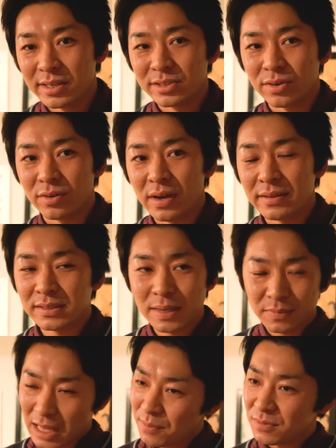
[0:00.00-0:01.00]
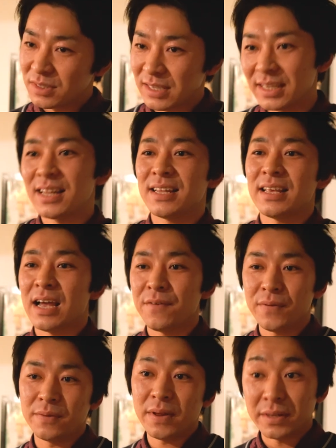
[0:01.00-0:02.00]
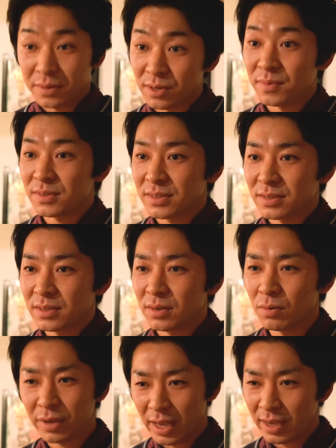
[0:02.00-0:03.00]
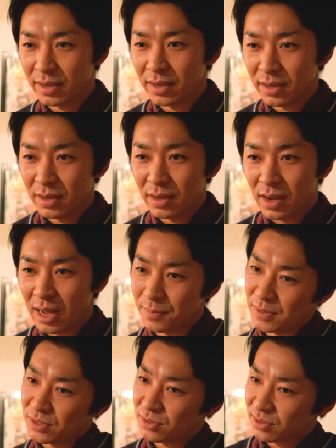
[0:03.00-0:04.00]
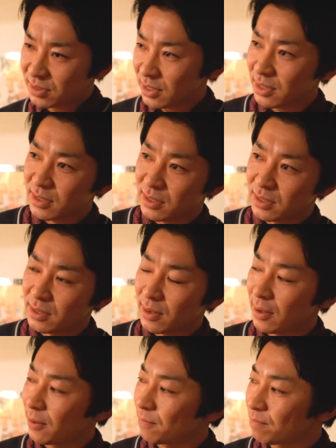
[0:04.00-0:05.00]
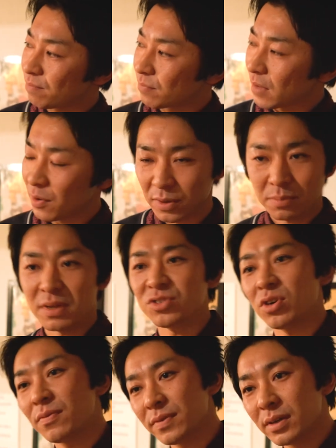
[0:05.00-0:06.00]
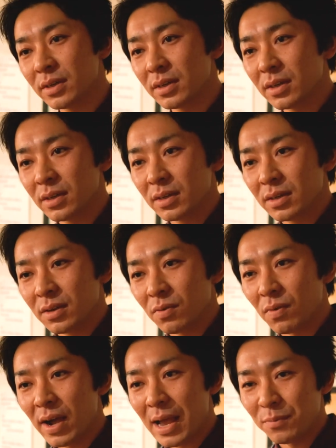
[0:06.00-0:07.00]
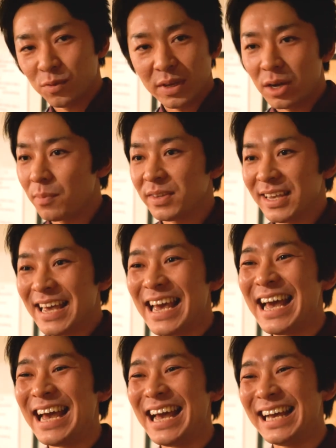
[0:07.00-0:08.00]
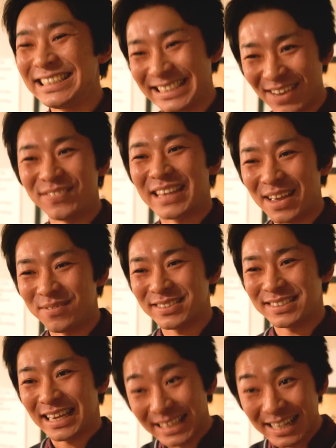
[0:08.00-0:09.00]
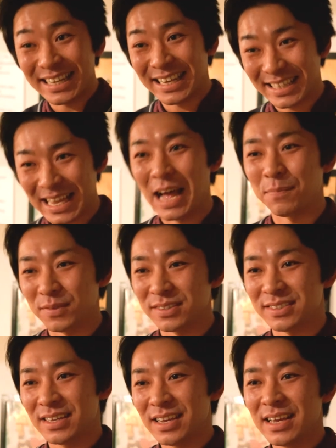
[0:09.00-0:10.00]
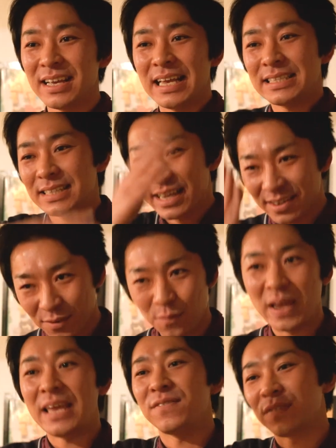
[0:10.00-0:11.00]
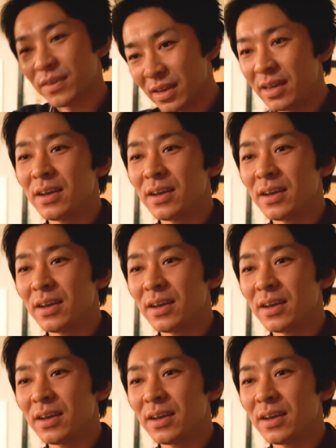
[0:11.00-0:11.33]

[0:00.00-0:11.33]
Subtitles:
So, and sometimes suddenly I feel very nervous. Okay, yeah. I'll be 30 and I quit my job. Why am I doing comedy? Sometimes, suddenly it happens. It's like a wave.